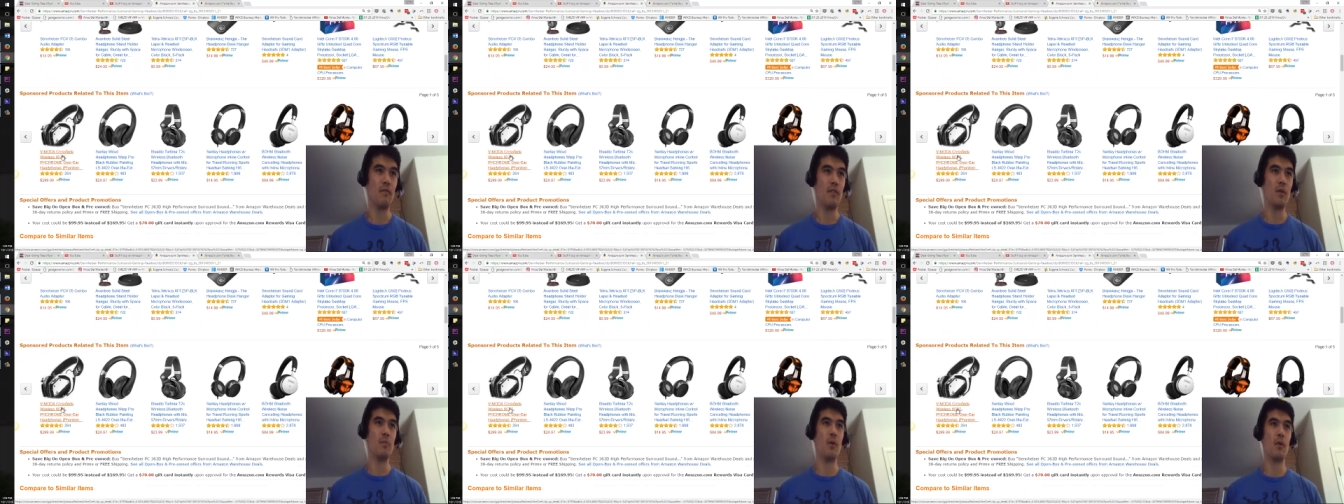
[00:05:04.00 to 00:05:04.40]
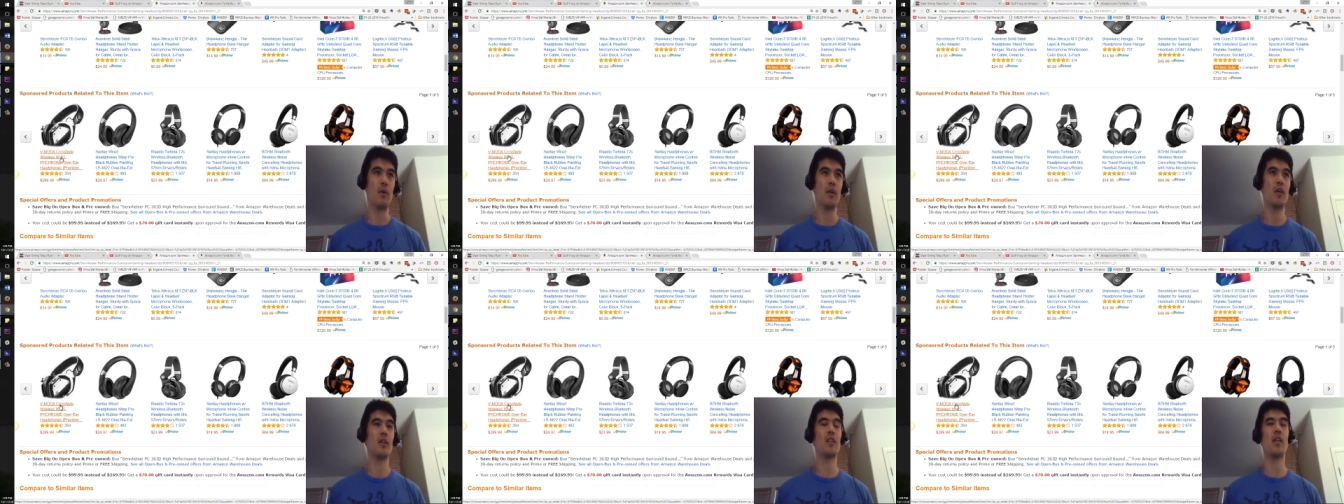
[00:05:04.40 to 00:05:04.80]
V
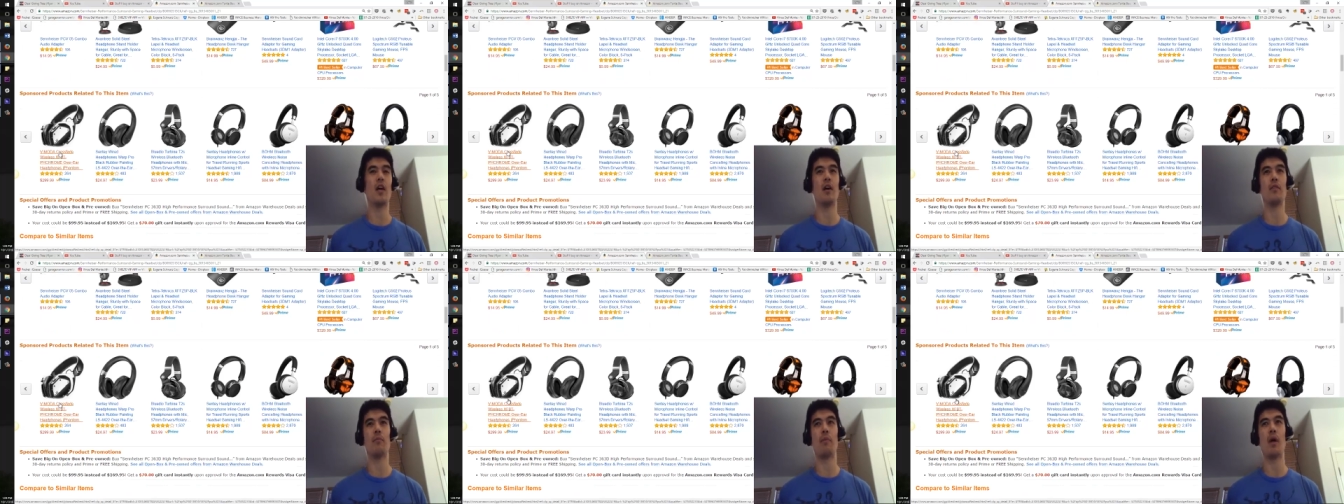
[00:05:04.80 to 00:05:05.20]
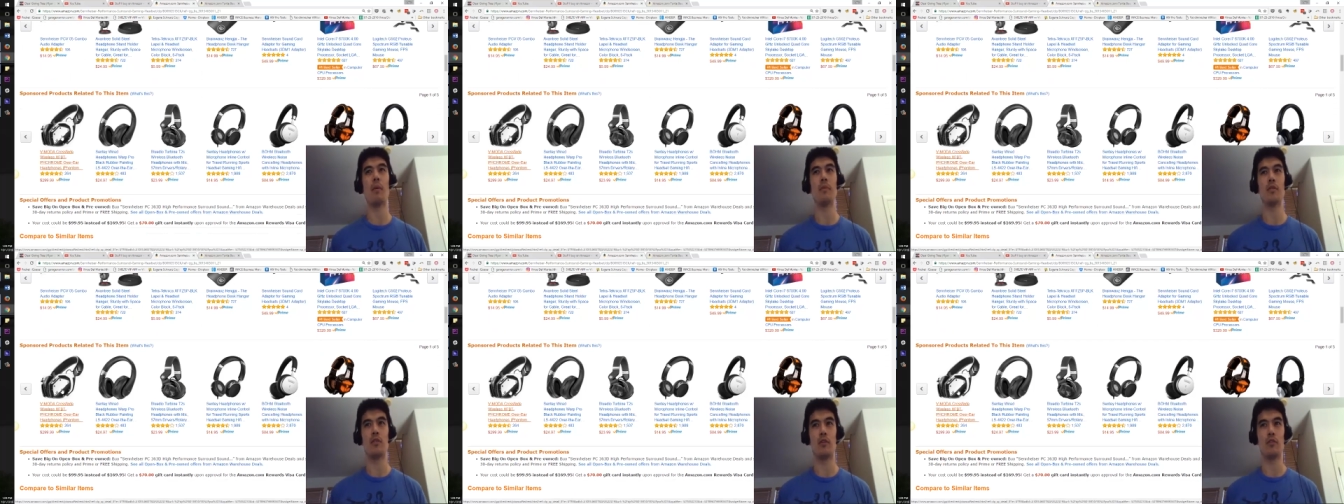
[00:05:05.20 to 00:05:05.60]
Moda. The, uh, the
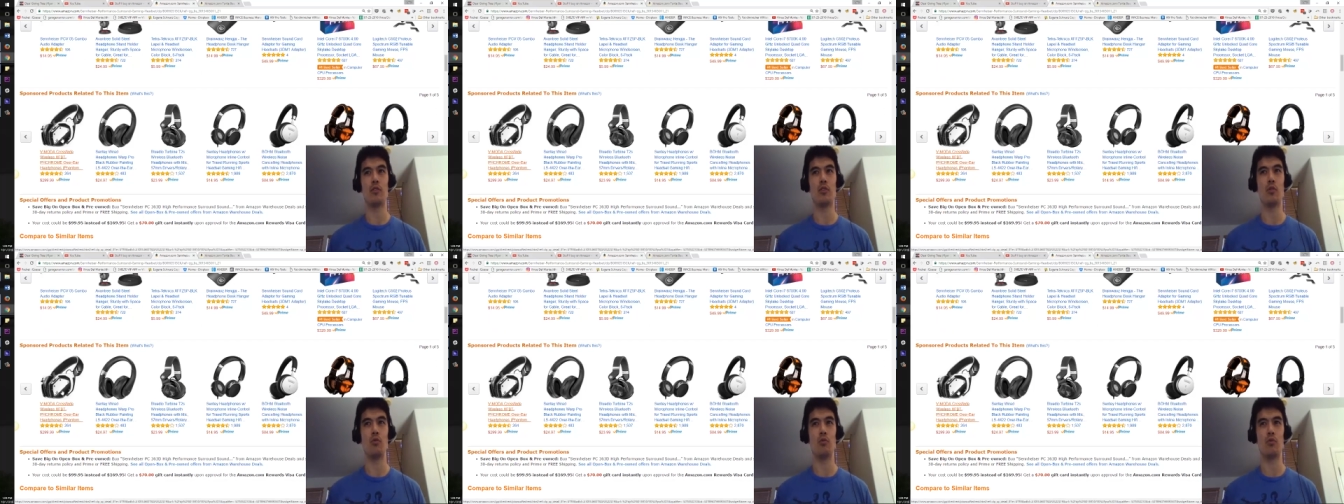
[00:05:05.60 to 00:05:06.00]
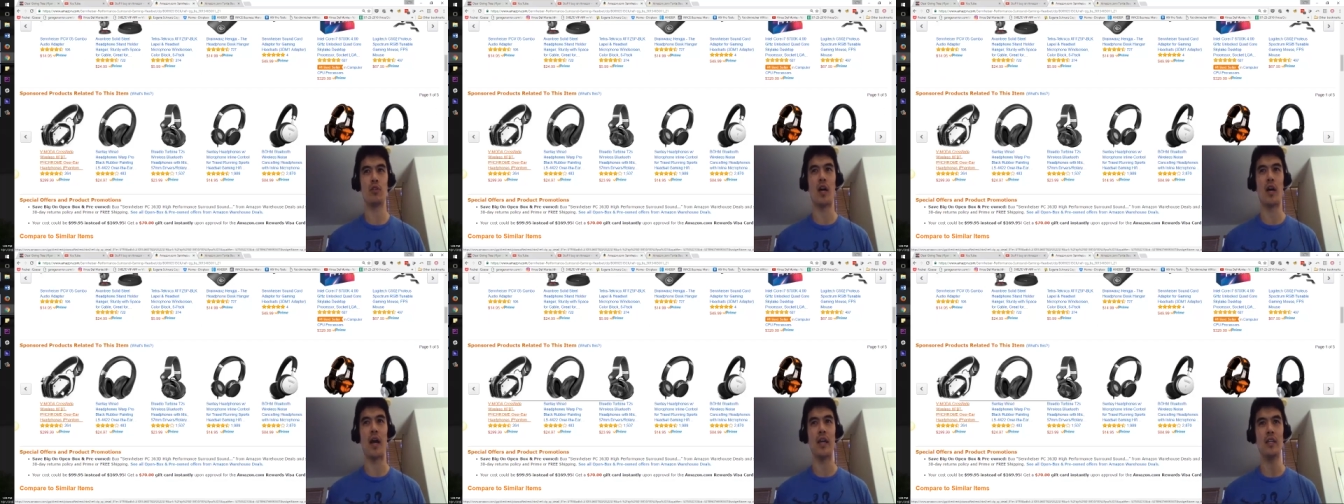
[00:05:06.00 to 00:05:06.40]
problem is they're too
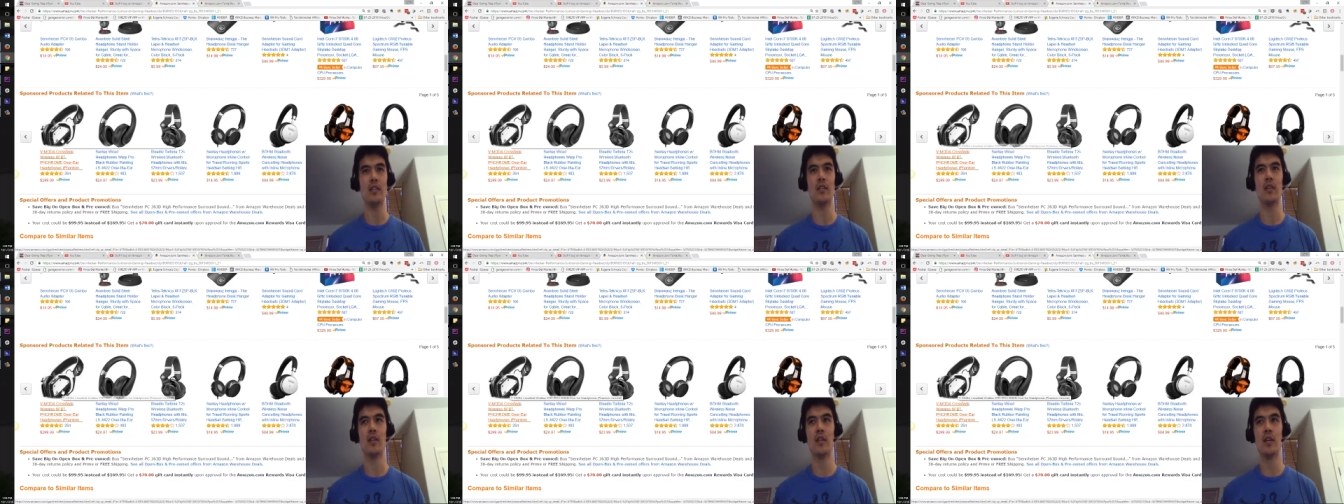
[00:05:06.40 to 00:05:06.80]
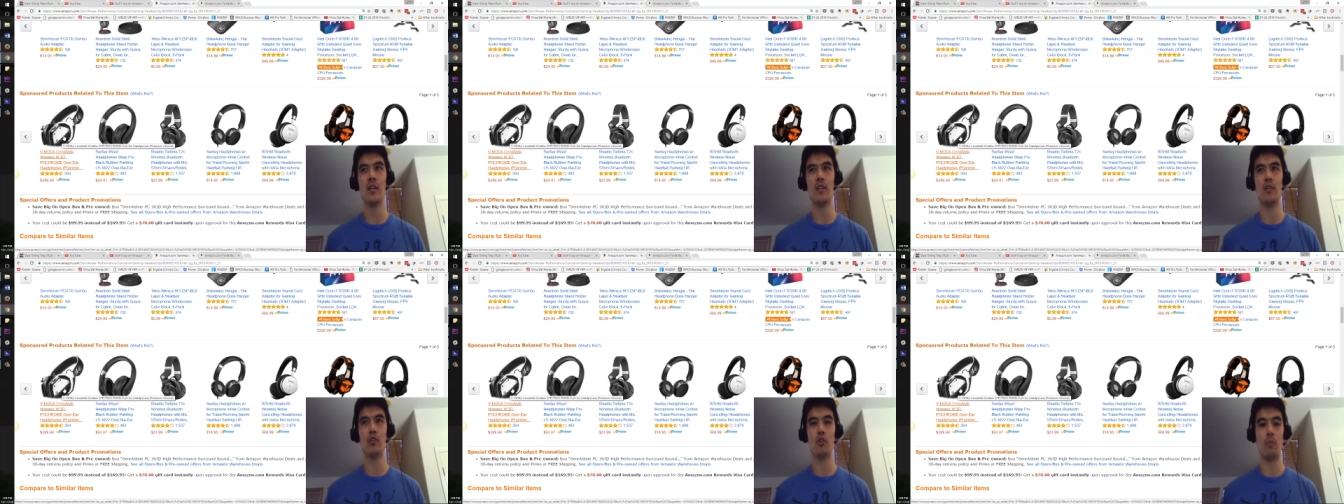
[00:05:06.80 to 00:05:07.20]
tight.
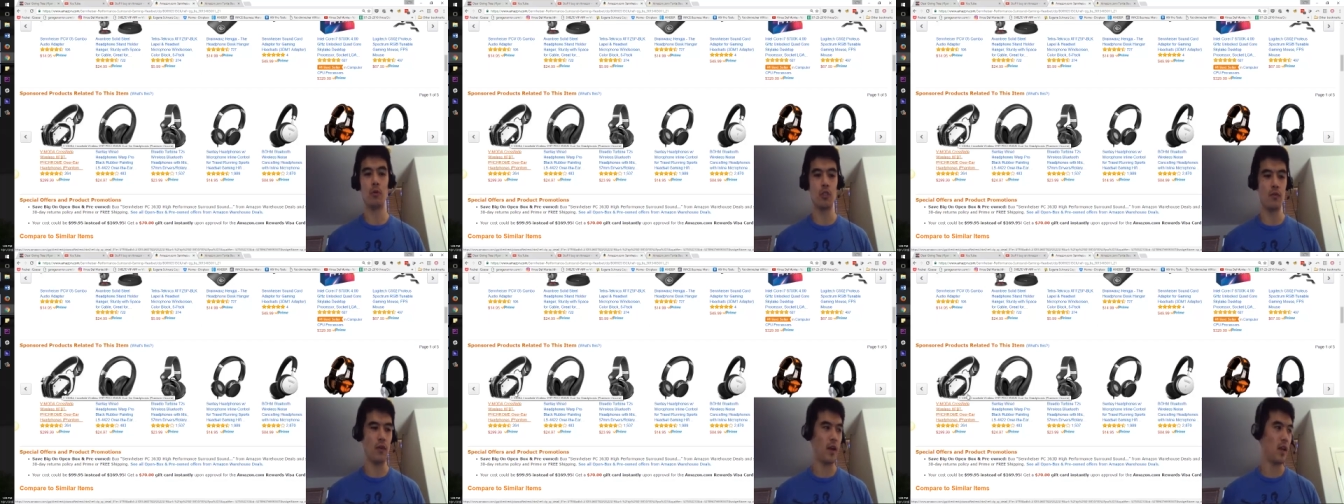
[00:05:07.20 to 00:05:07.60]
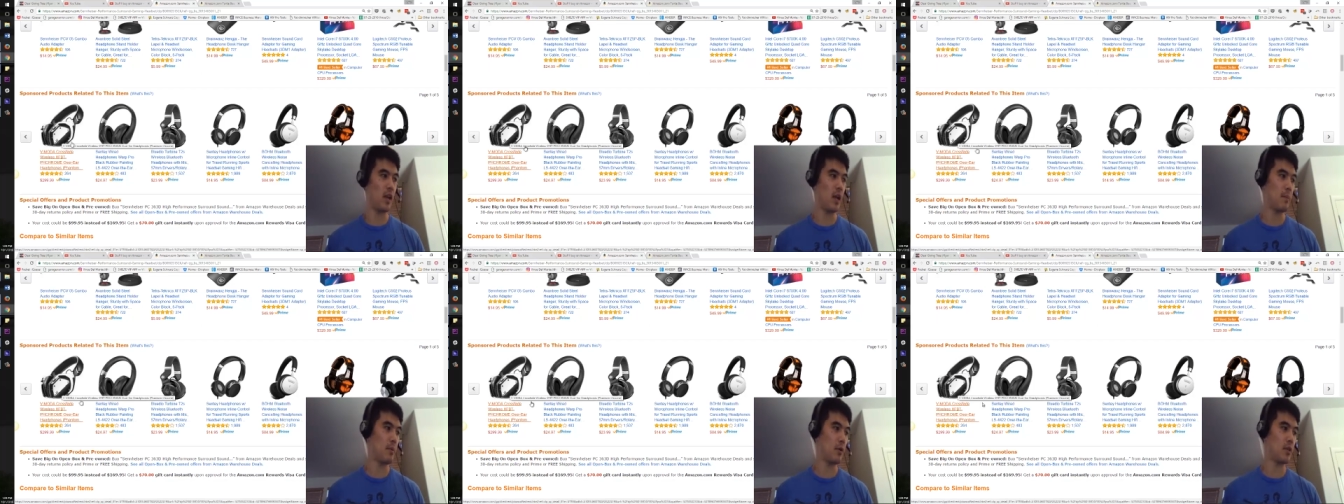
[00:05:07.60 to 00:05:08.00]
They're too much of a
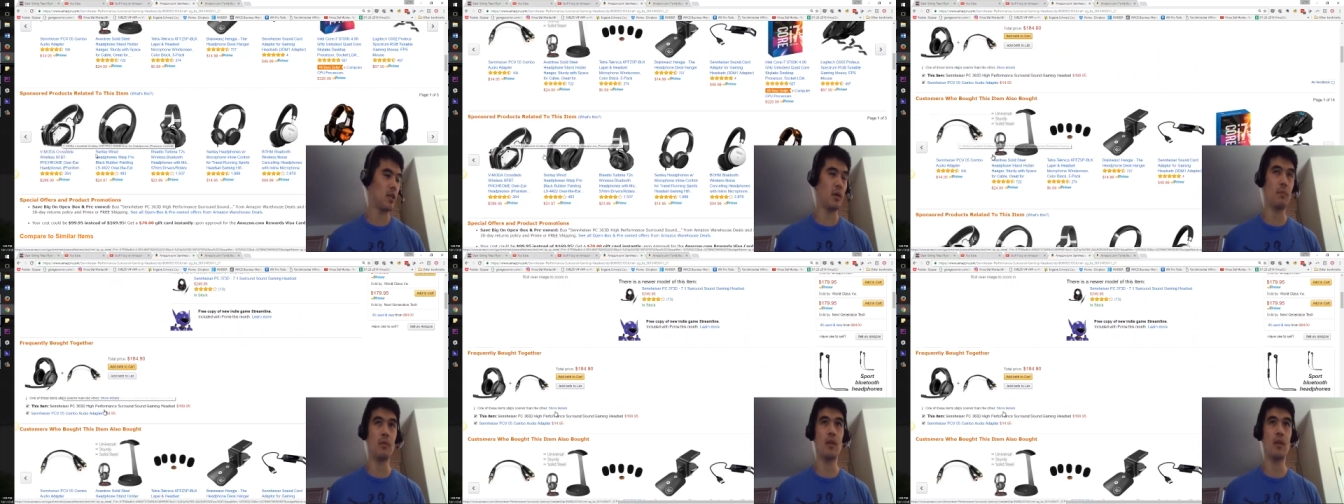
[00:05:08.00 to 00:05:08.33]
clamp on them.